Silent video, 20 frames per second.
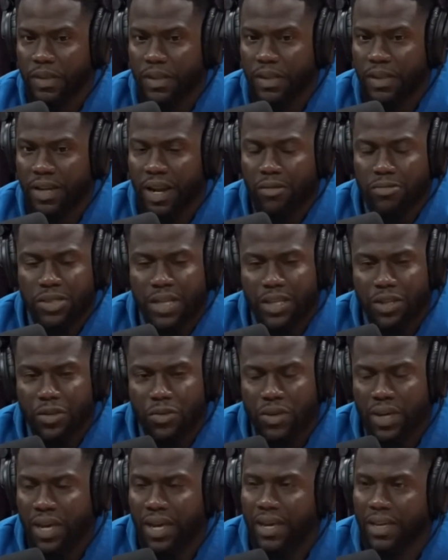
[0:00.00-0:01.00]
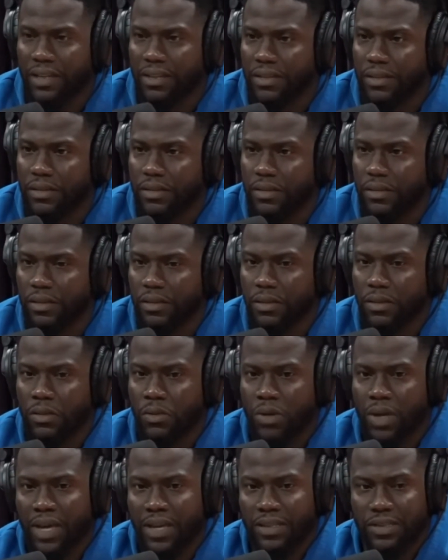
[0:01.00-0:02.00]
And I was like, you can't
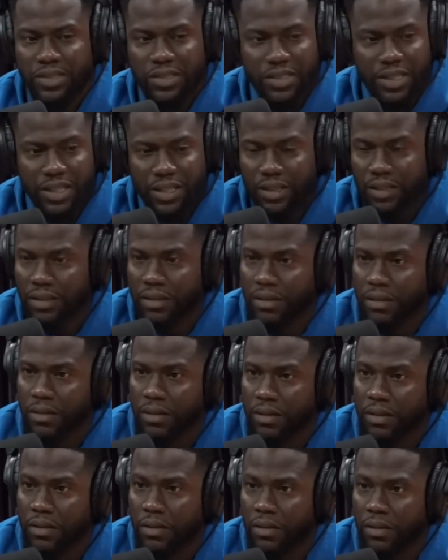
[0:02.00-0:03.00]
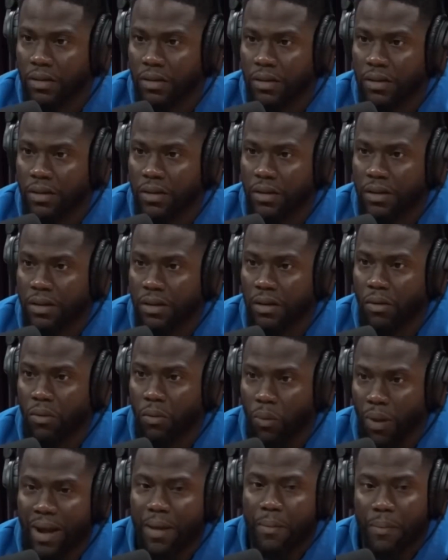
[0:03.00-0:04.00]
send a
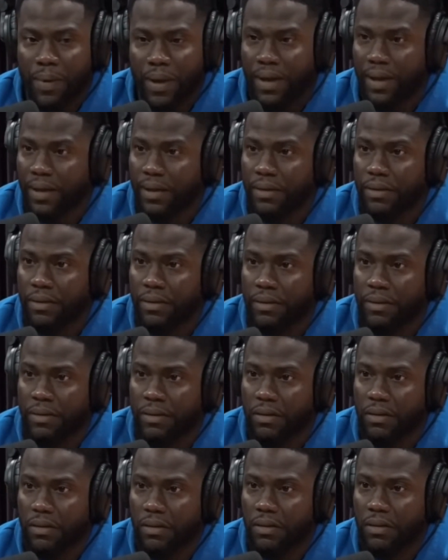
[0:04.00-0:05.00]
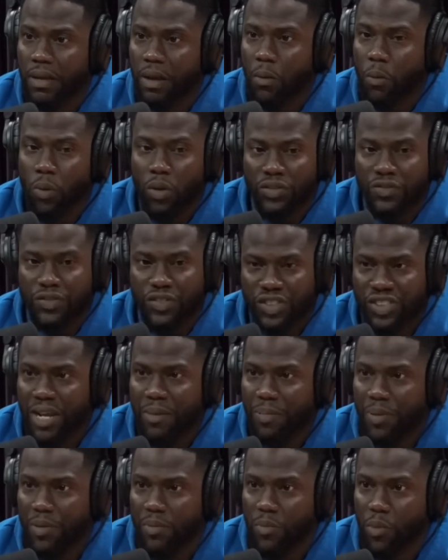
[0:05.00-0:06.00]
white man that works for
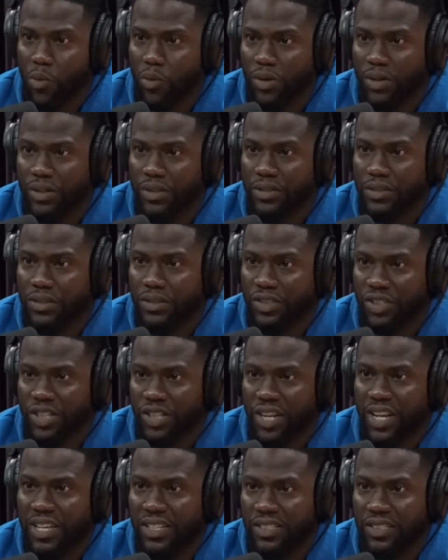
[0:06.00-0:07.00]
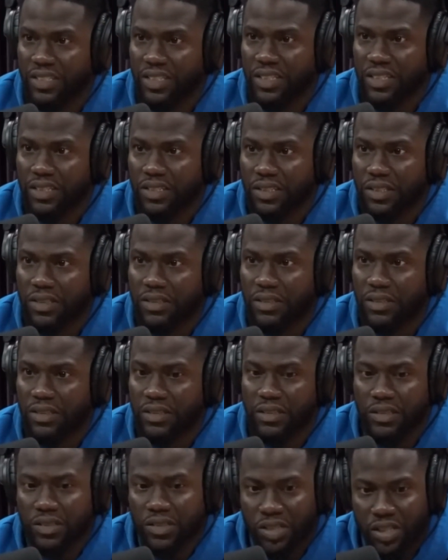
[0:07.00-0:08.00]
JP Morgan Chase
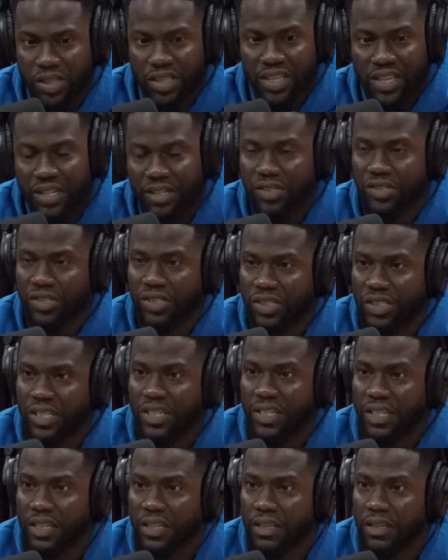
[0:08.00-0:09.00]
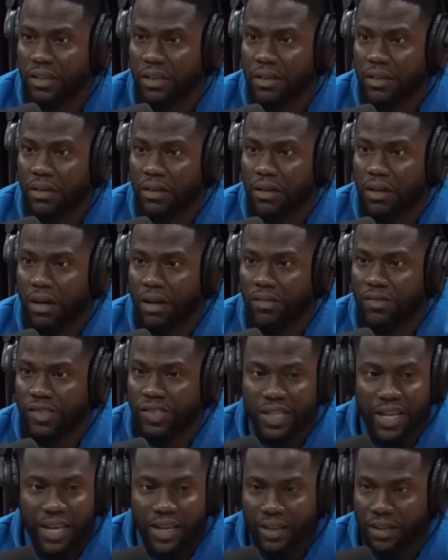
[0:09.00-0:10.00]
to the inner city of
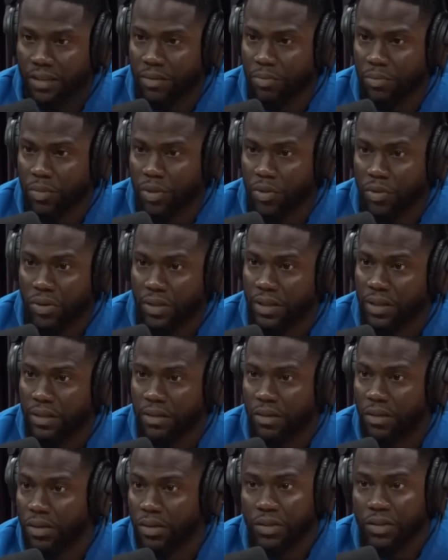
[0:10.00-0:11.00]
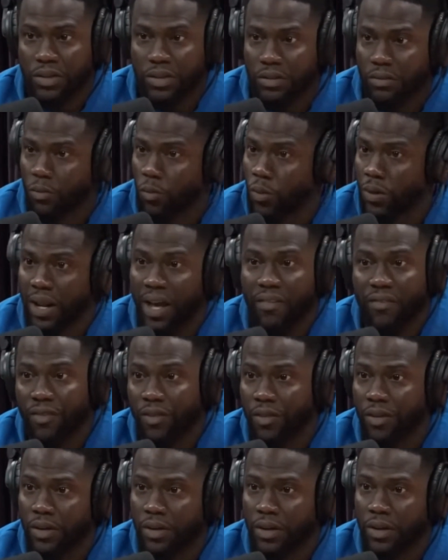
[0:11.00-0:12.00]
said community, hood, whatever,